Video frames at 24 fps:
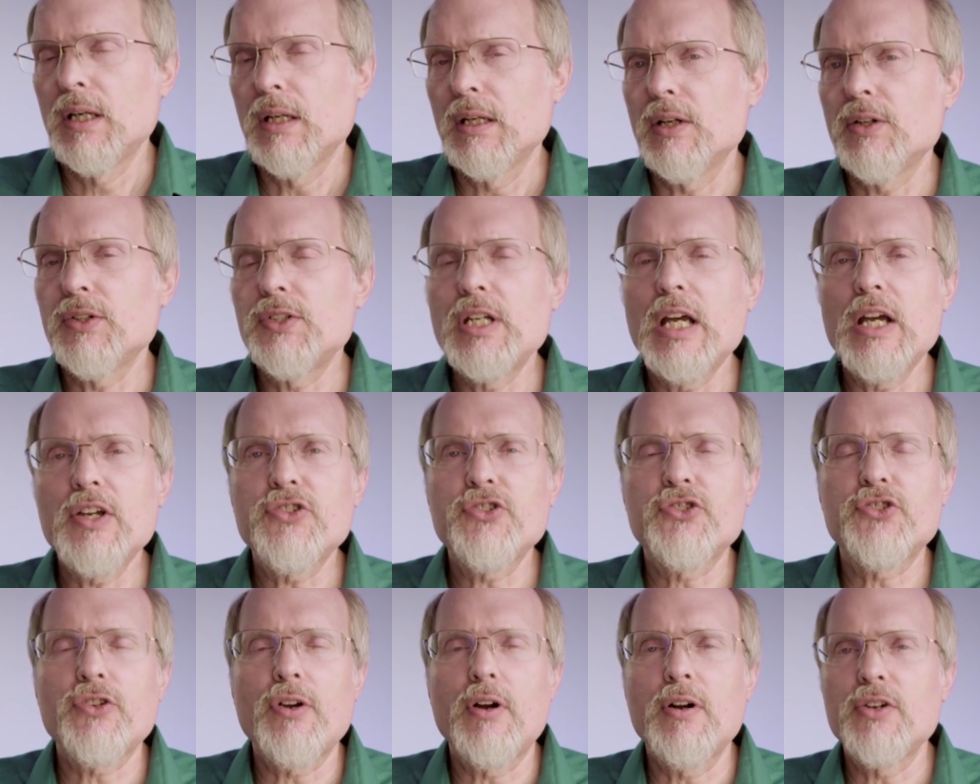Now,
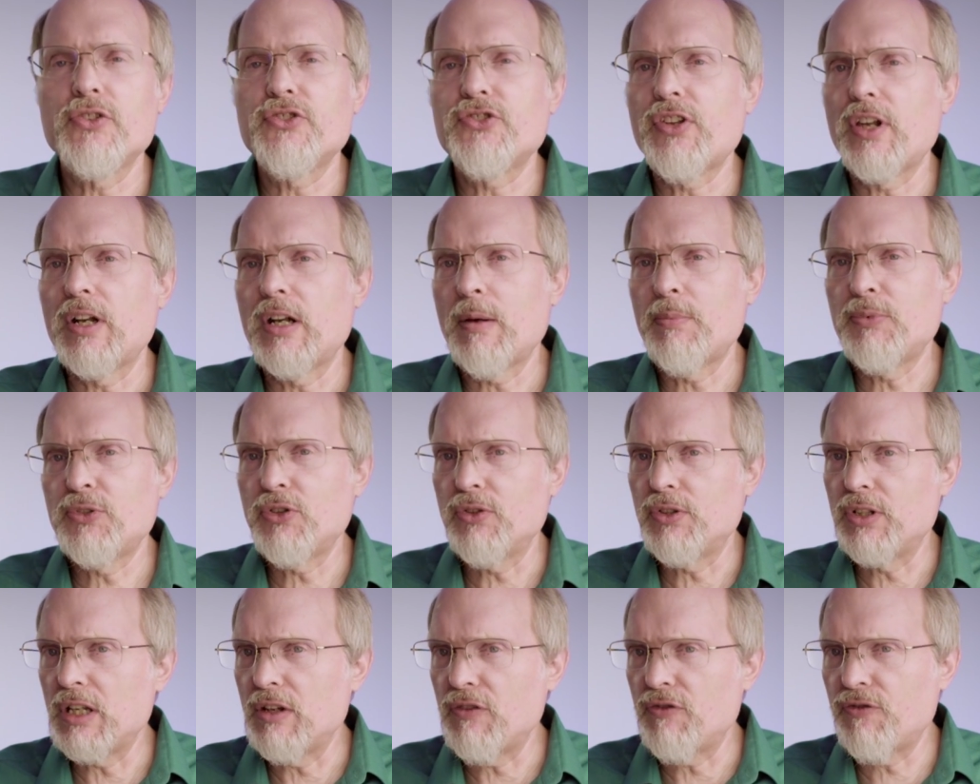tests aren't set up
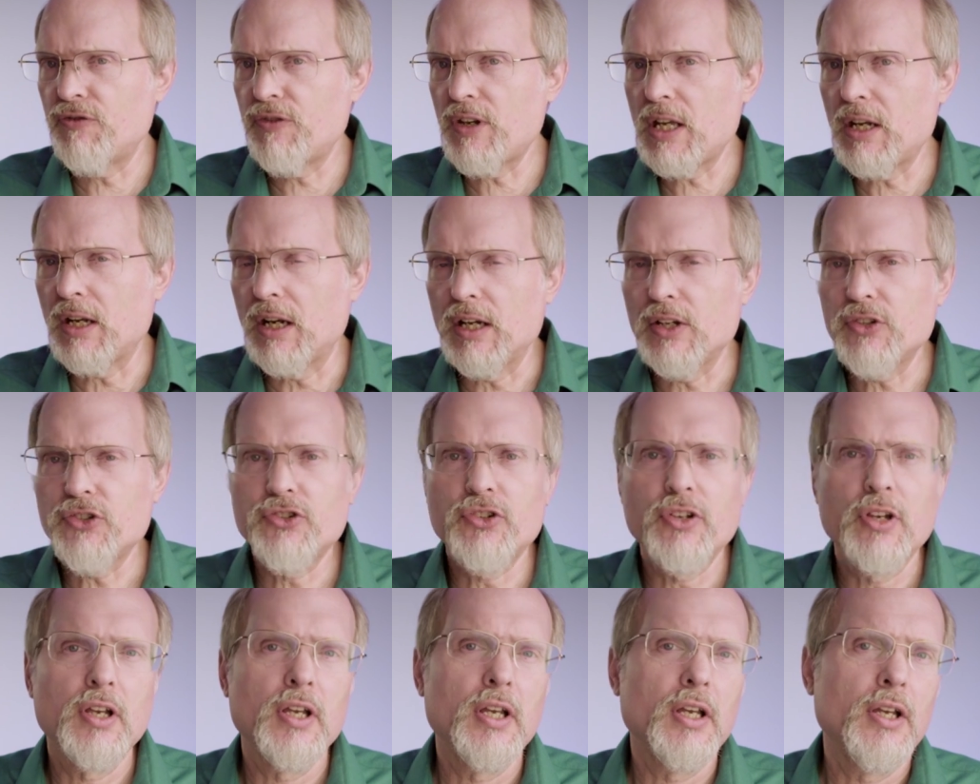to defeat
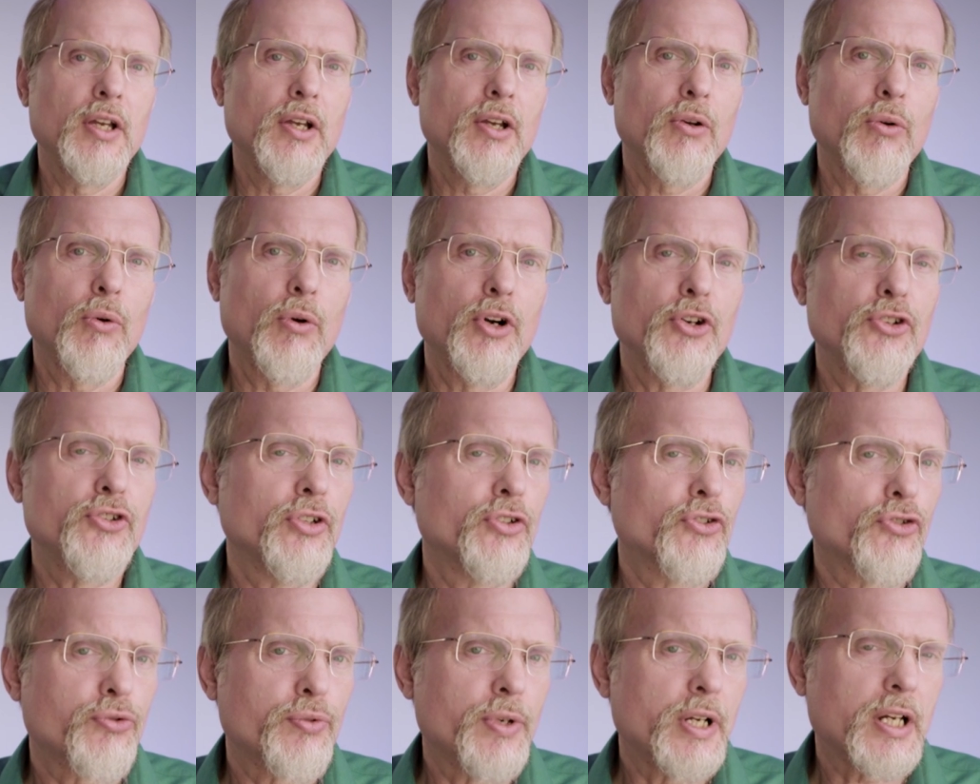us or to
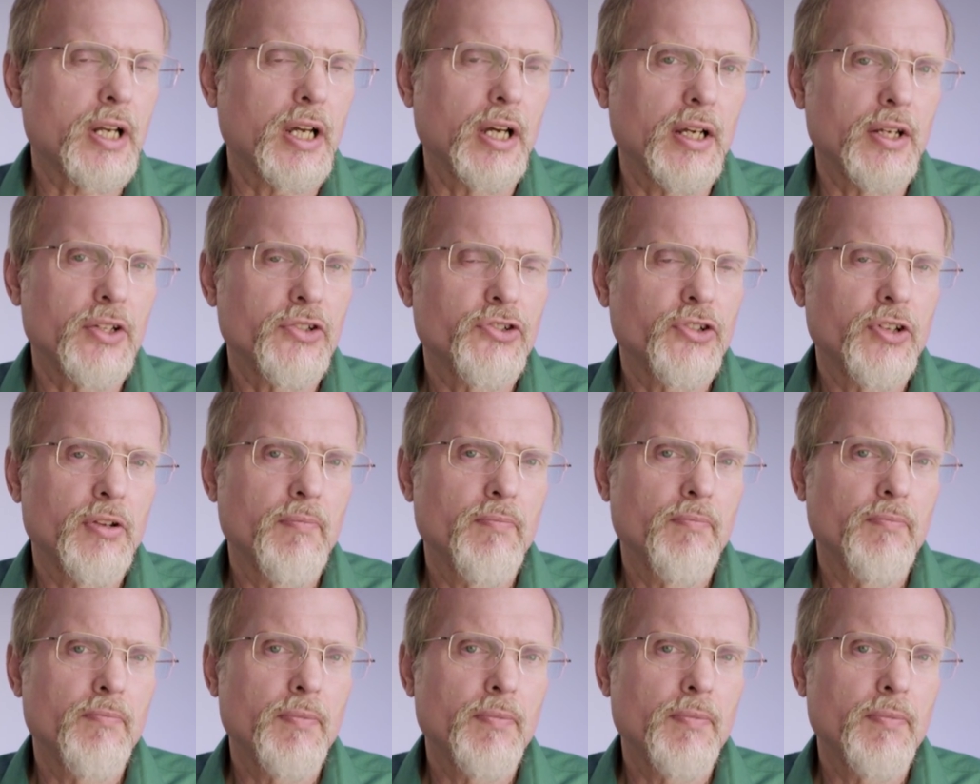trick us.